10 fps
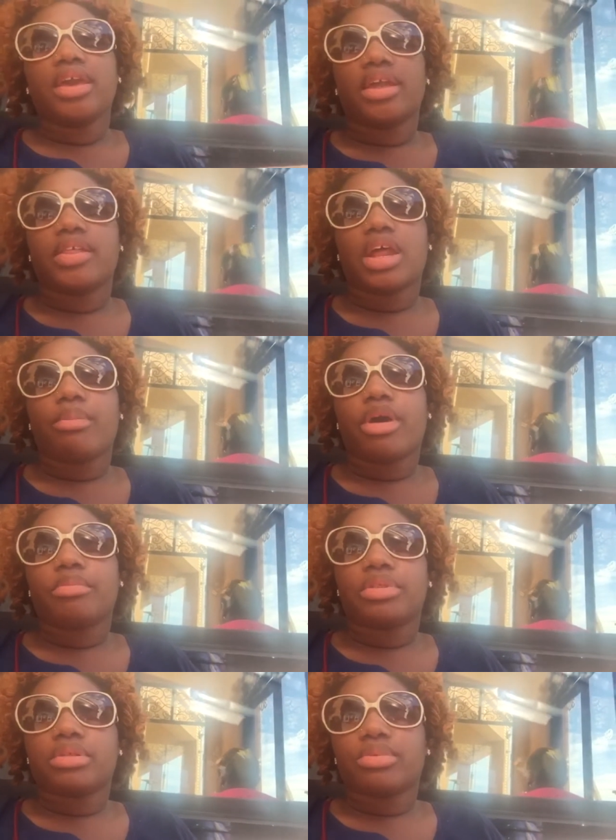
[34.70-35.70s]
and then i
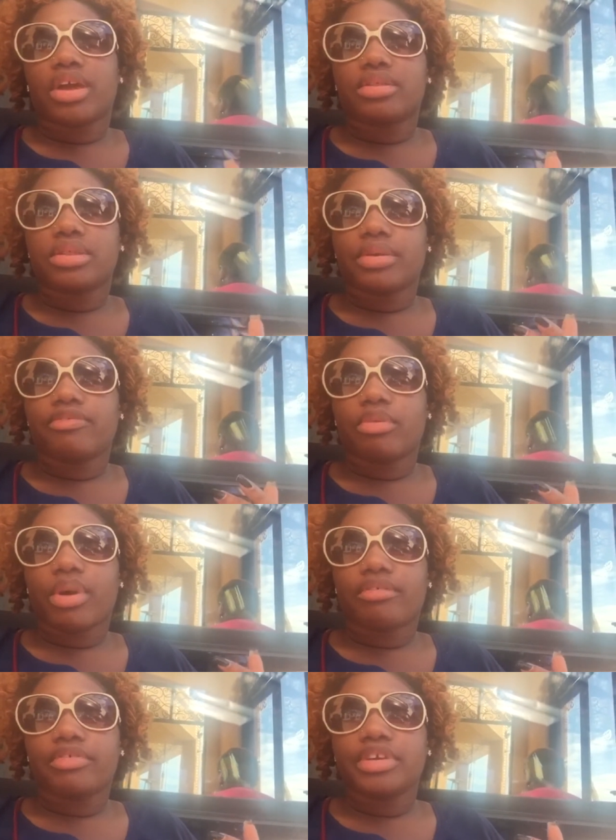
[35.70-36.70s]
bought me some like stuff for
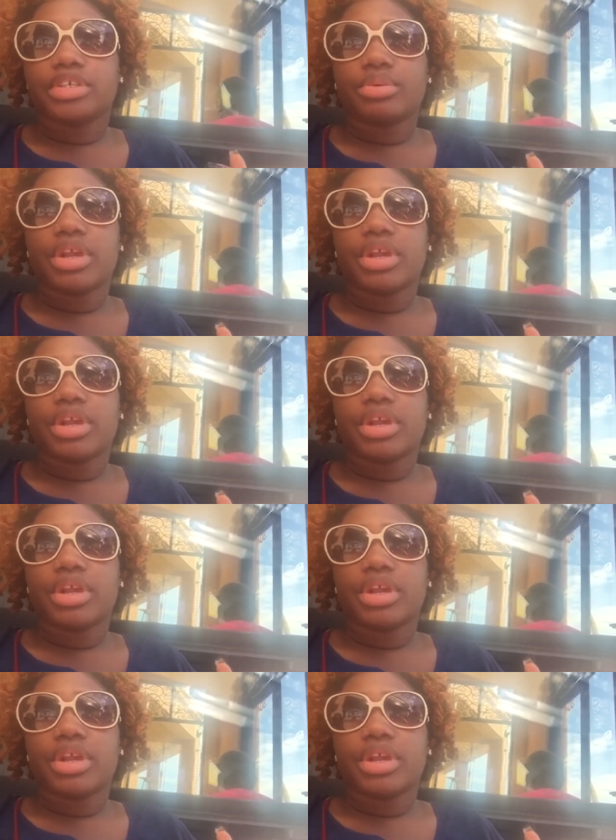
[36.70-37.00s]
my foot and